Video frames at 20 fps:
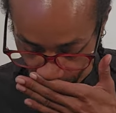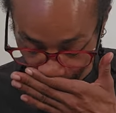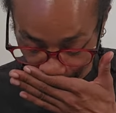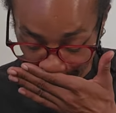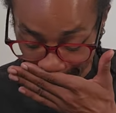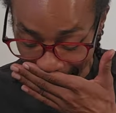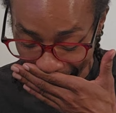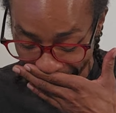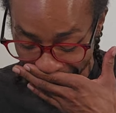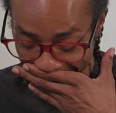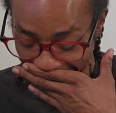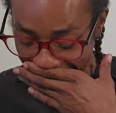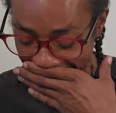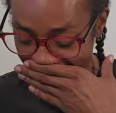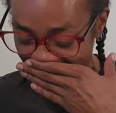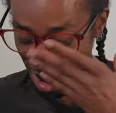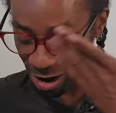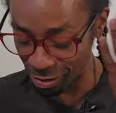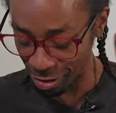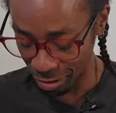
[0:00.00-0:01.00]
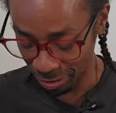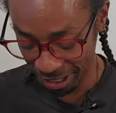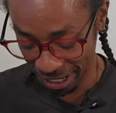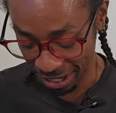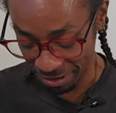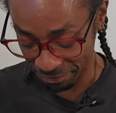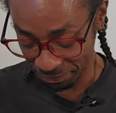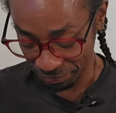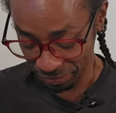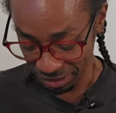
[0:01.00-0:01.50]
Wow,
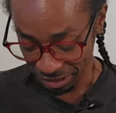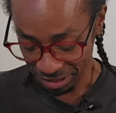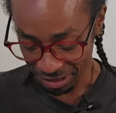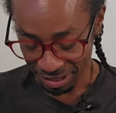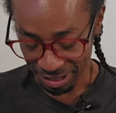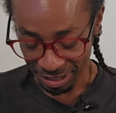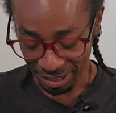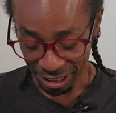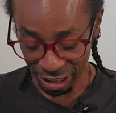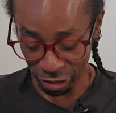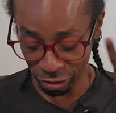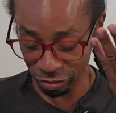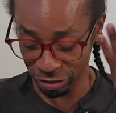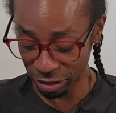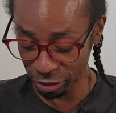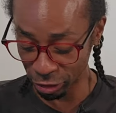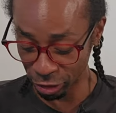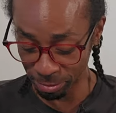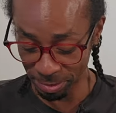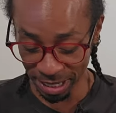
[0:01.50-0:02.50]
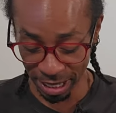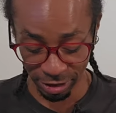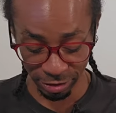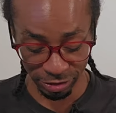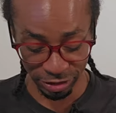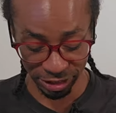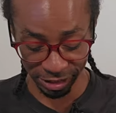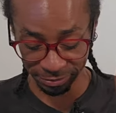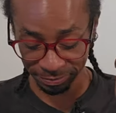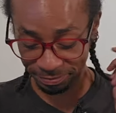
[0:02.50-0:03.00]
okay. Here's the Hermit
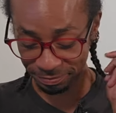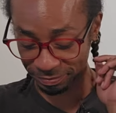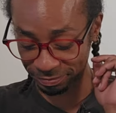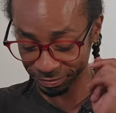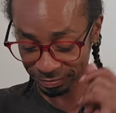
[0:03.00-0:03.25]
energy.